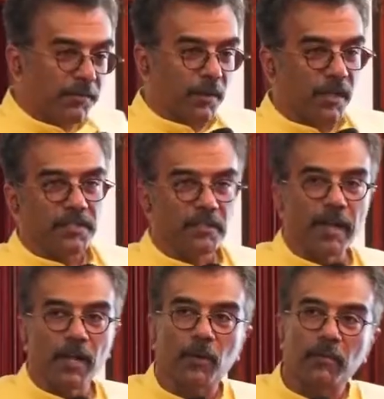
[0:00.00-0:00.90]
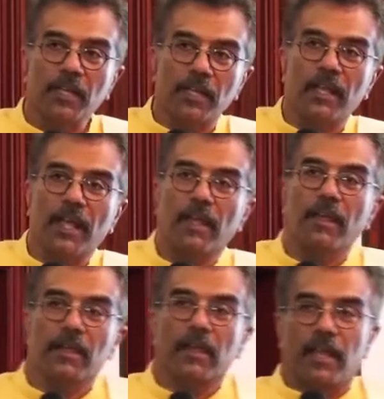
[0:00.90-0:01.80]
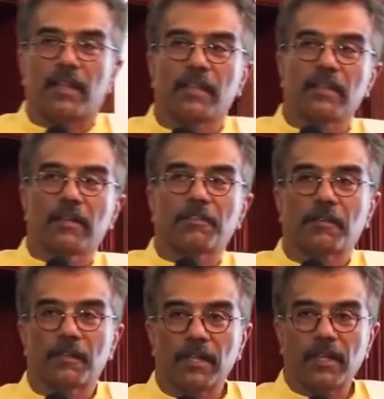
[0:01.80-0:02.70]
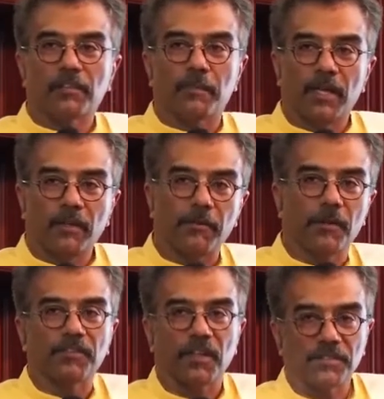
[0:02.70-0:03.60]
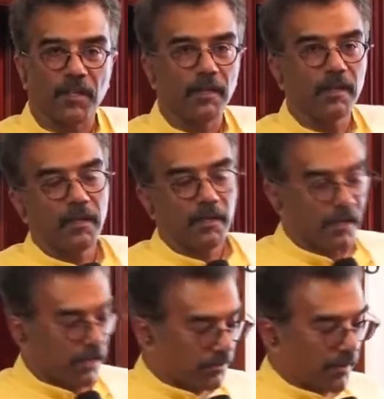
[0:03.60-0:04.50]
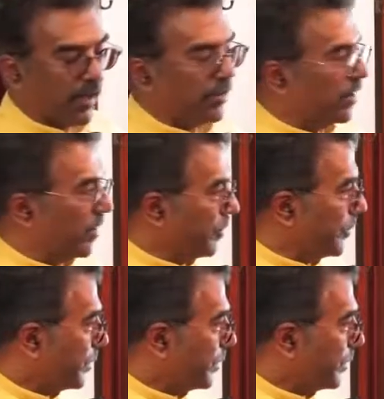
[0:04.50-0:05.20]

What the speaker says: each event would be a day, and then the rest of the day is meant for discussing strategy.